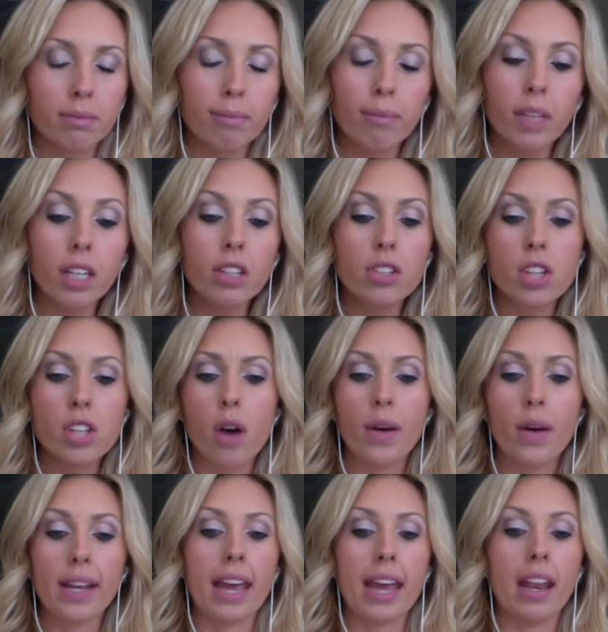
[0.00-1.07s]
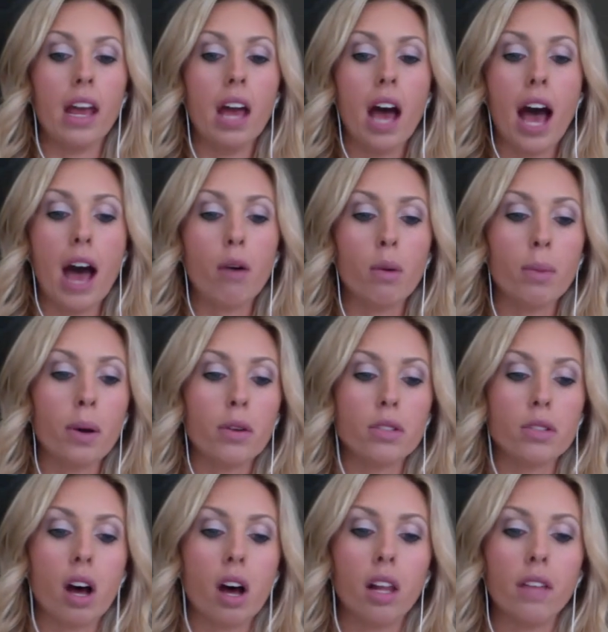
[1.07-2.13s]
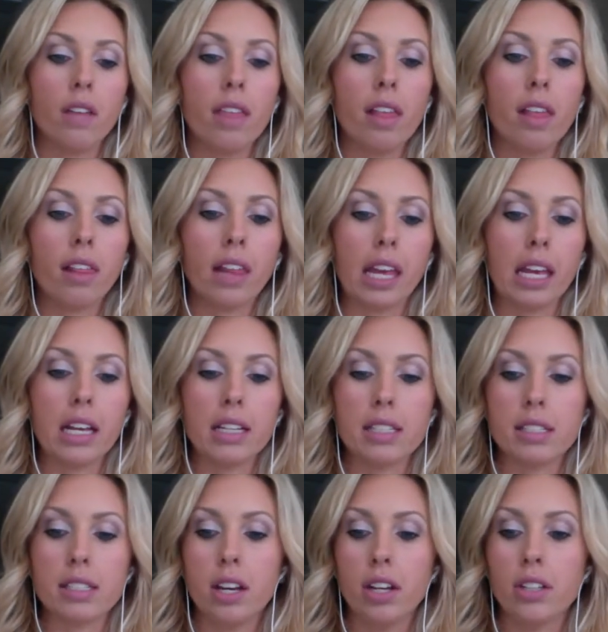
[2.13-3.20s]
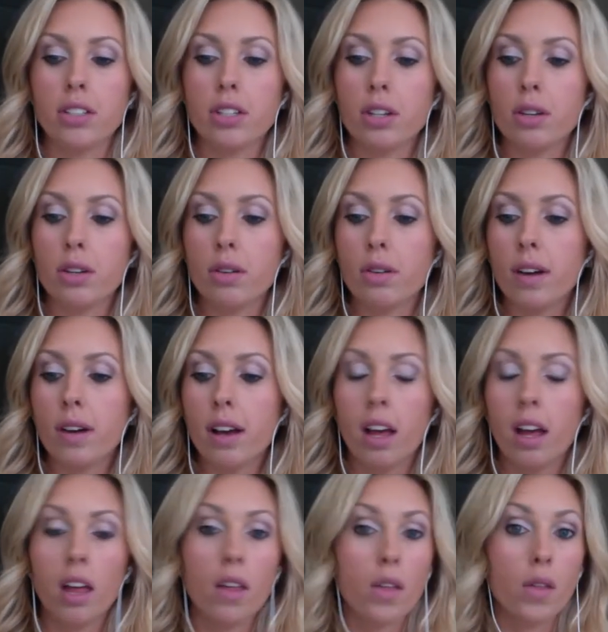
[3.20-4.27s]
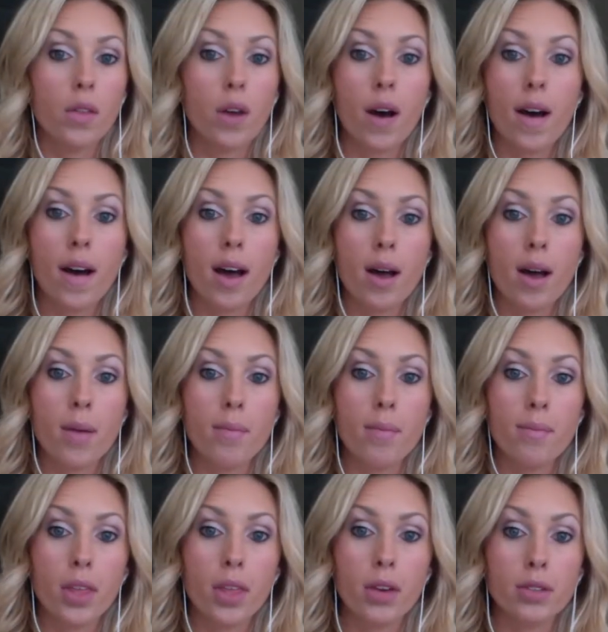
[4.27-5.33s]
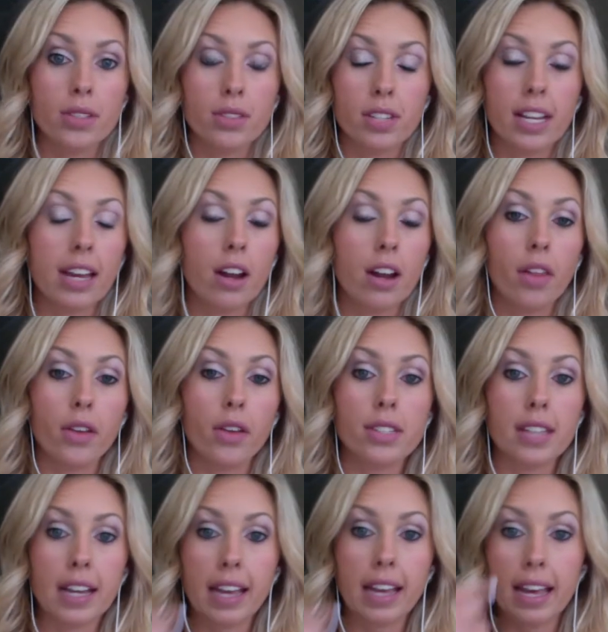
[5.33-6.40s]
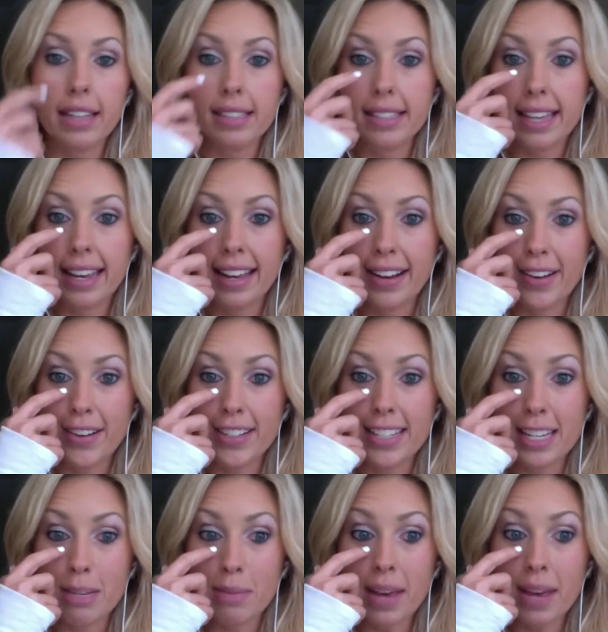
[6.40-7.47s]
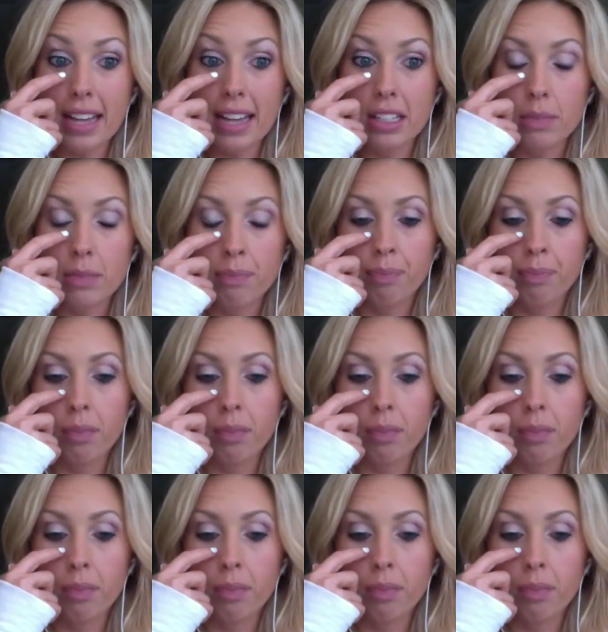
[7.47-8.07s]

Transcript: So again, I will post all of the links to to get all those tickets in our team page.